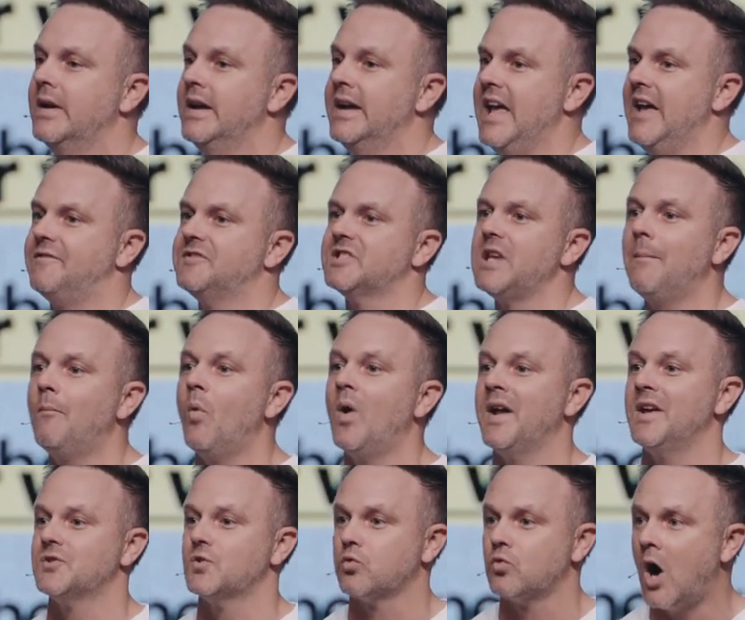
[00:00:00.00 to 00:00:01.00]
If someone
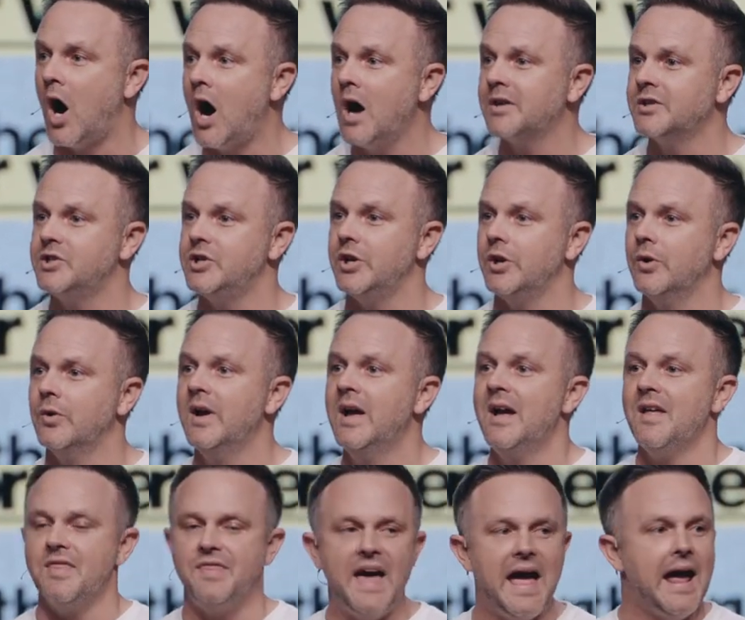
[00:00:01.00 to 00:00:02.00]
has wronged you,
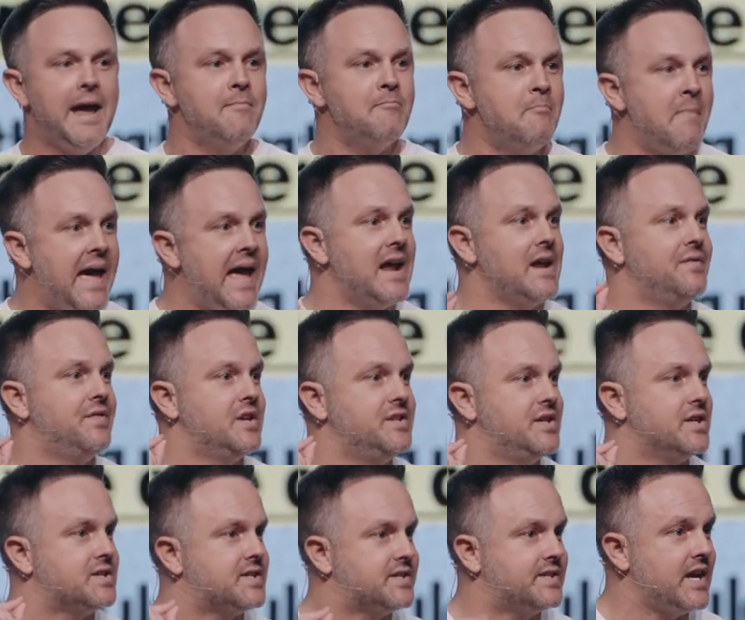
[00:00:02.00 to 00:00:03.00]
they made the
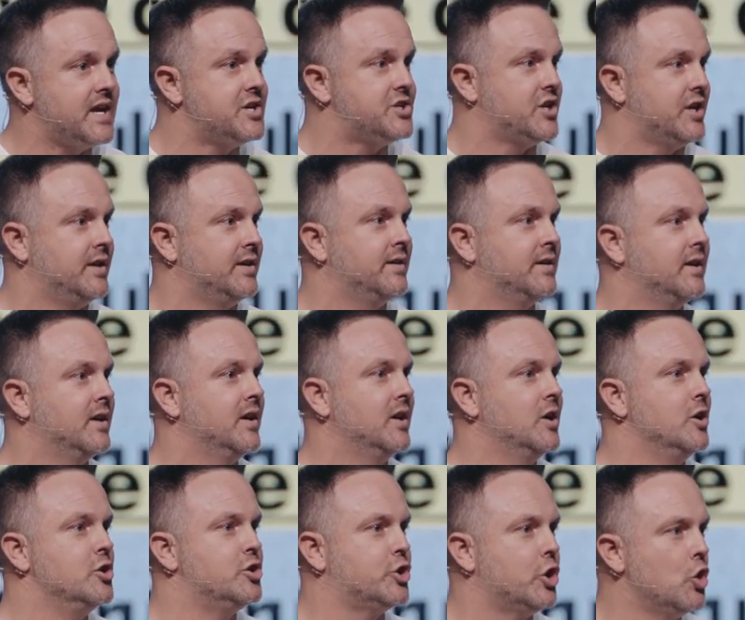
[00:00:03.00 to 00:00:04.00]
decision
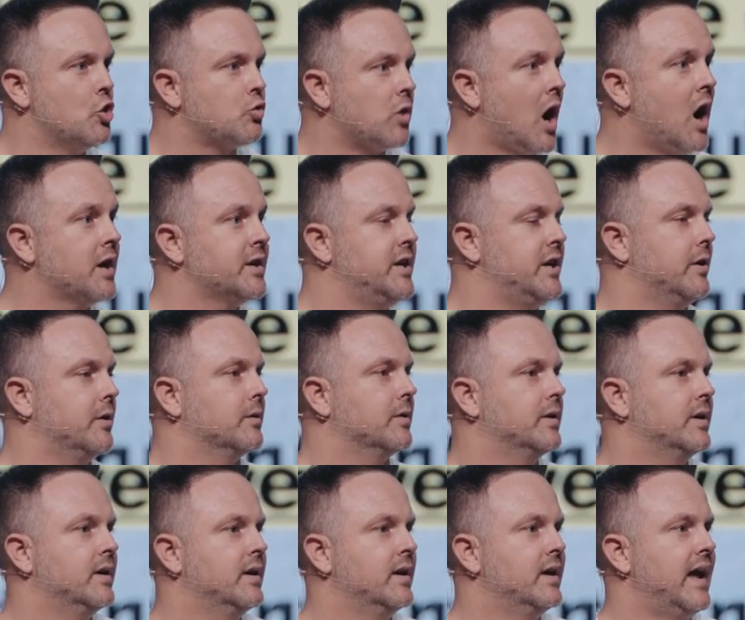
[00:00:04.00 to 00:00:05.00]
to wrong you
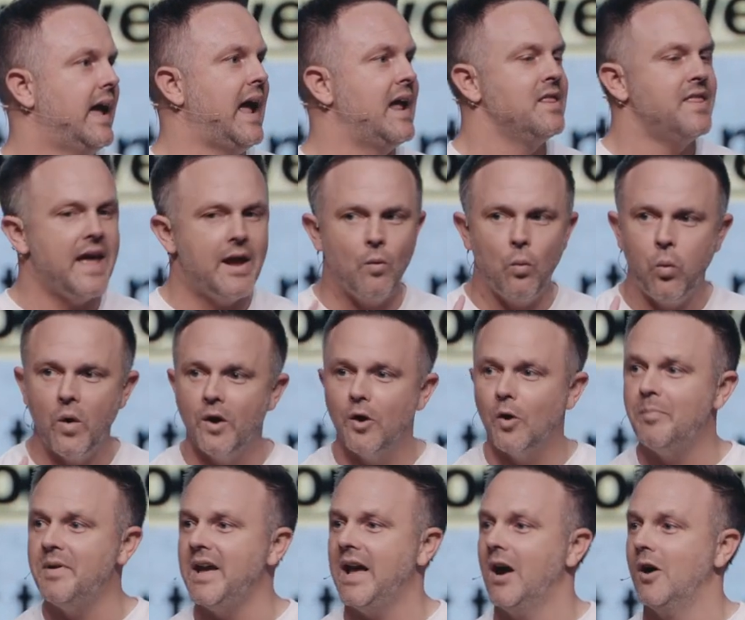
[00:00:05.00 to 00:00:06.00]
and they will
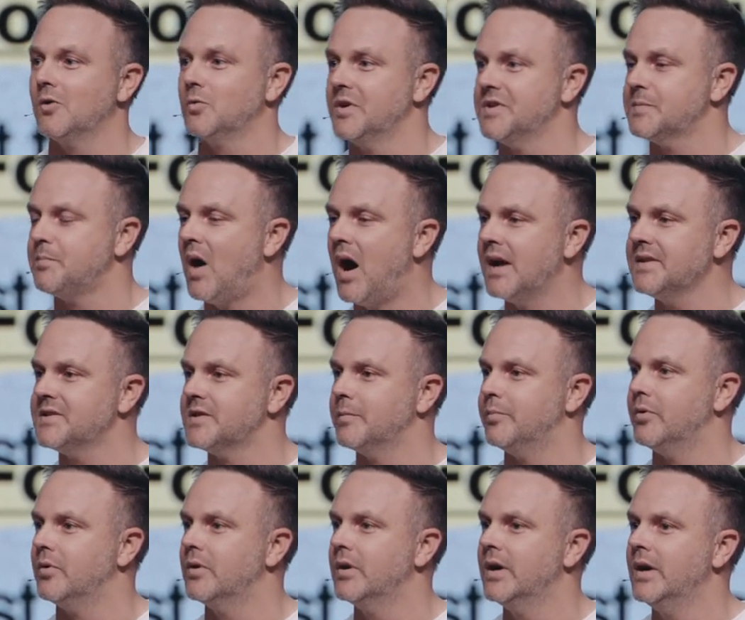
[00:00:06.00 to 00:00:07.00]
be held responsible.